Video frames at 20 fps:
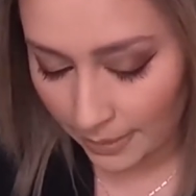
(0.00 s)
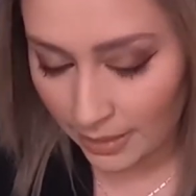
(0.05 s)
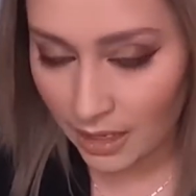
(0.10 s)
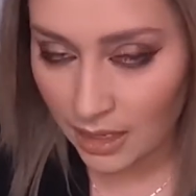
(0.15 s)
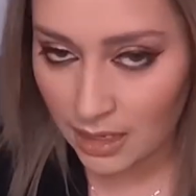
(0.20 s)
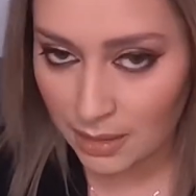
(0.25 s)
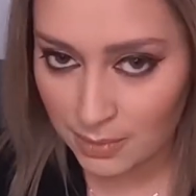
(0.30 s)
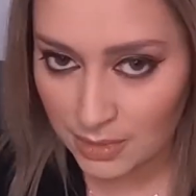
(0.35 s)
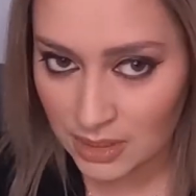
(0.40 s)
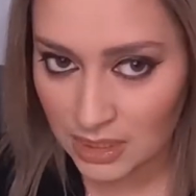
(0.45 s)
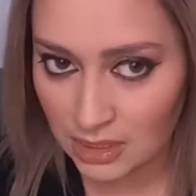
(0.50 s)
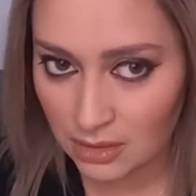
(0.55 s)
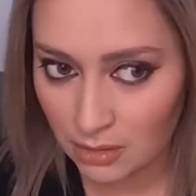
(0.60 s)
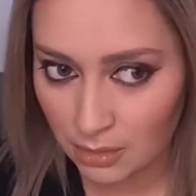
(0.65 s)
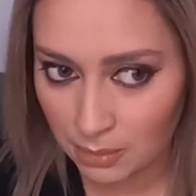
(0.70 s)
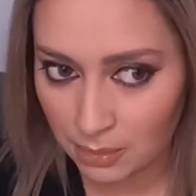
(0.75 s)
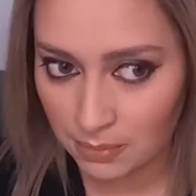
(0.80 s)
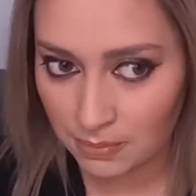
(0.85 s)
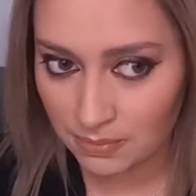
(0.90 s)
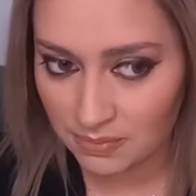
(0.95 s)
I am a little
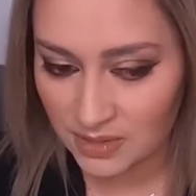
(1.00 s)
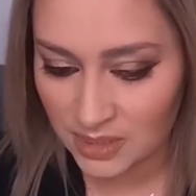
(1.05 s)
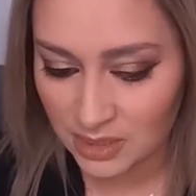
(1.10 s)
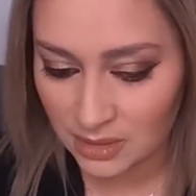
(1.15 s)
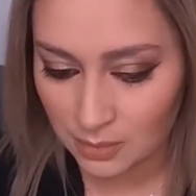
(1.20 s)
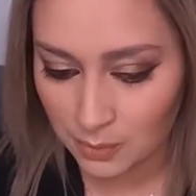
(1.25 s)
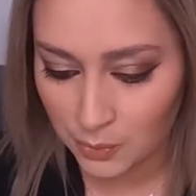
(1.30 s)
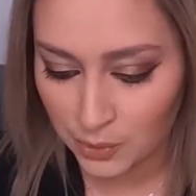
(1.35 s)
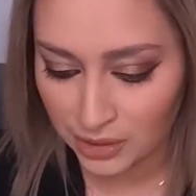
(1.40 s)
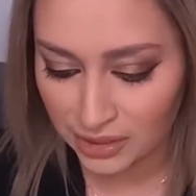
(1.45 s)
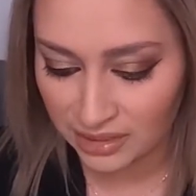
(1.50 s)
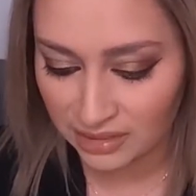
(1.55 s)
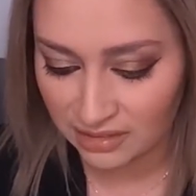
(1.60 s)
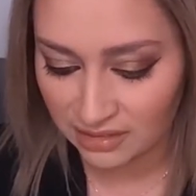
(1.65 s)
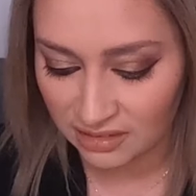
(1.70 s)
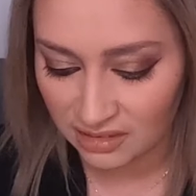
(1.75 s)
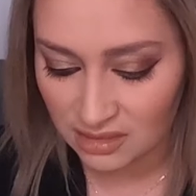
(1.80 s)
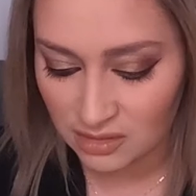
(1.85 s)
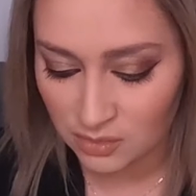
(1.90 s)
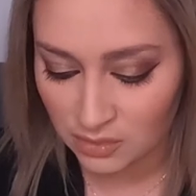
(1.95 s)
disappointed in
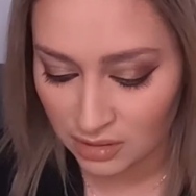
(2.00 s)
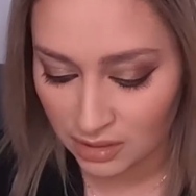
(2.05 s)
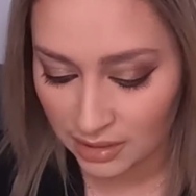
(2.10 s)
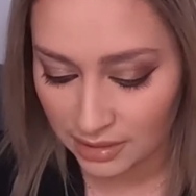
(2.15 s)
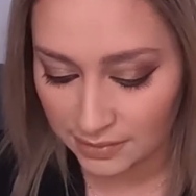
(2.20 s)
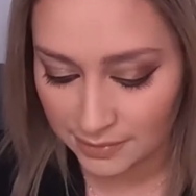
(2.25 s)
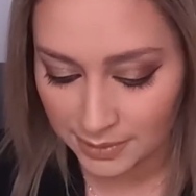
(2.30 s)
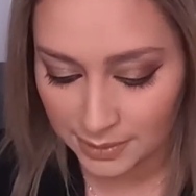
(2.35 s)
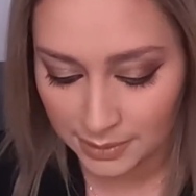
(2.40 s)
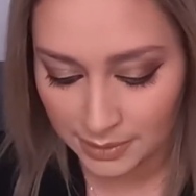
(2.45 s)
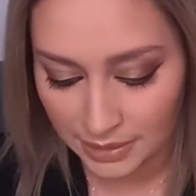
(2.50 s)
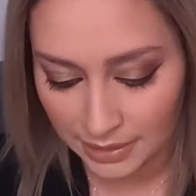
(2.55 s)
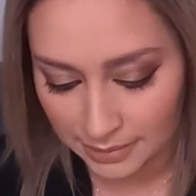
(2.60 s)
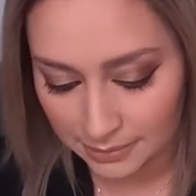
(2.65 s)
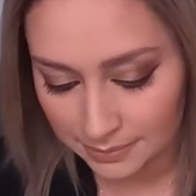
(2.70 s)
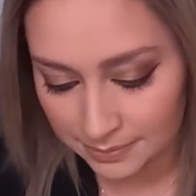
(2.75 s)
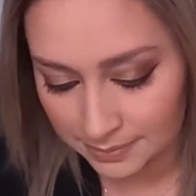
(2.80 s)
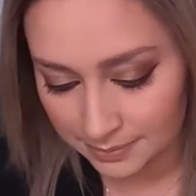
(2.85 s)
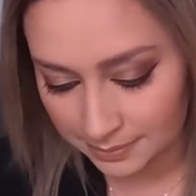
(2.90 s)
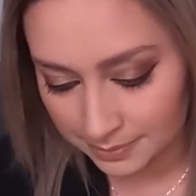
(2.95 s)
this one, I ain't gonna lie.
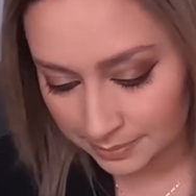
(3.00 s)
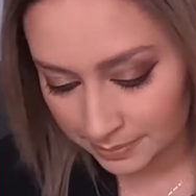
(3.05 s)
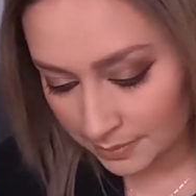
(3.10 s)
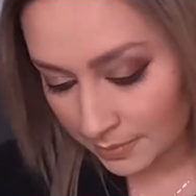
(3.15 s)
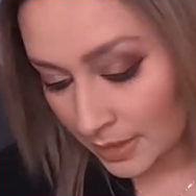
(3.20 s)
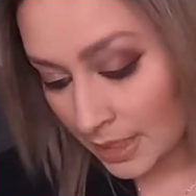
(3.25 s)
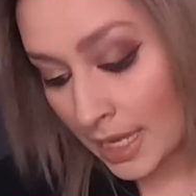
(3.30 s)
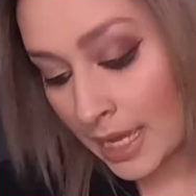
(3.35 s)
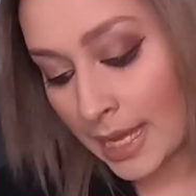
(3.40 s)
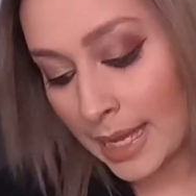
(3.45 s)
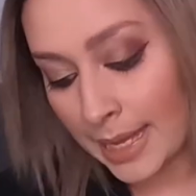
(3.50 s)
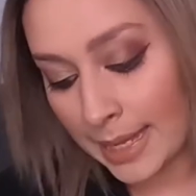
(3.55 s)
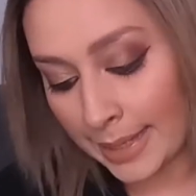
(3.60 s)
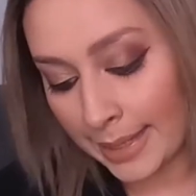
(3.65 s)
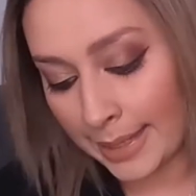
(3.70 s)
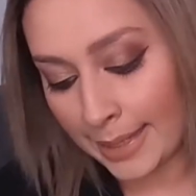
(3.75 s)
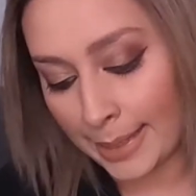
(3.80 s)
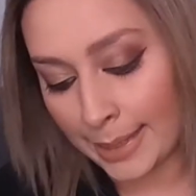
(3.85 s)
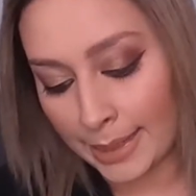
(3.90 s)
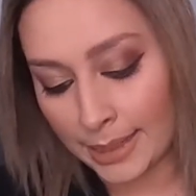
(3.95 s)
I
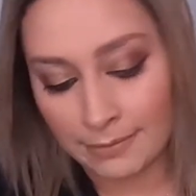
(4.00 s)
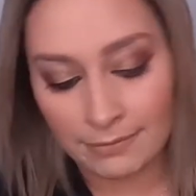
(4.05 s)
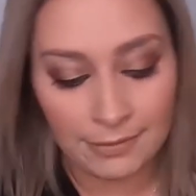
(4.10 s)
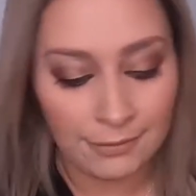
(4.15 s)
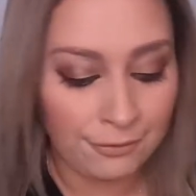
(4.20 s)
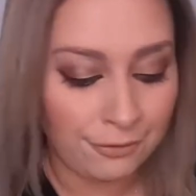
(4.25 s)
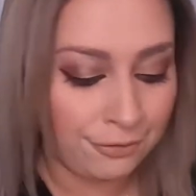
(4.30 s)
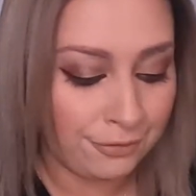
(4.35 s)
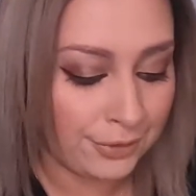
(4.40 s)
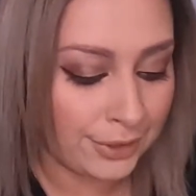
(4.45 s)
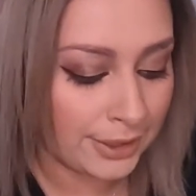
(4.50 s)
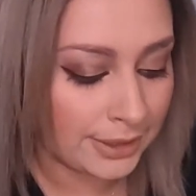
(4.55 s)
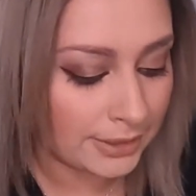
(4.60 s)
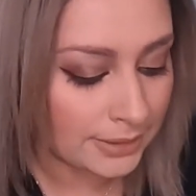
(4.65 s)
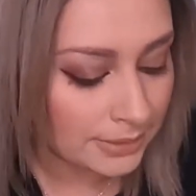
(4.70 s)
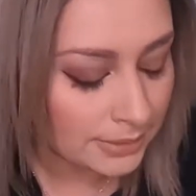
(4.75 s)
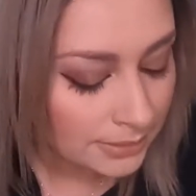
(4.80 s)
can't even front.